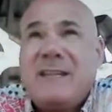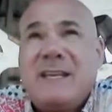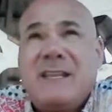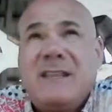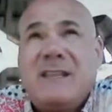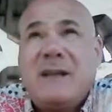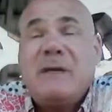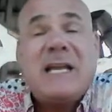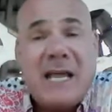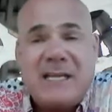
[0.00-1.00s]
That I
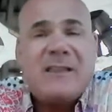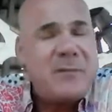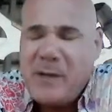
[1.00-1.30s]
mean, again, there are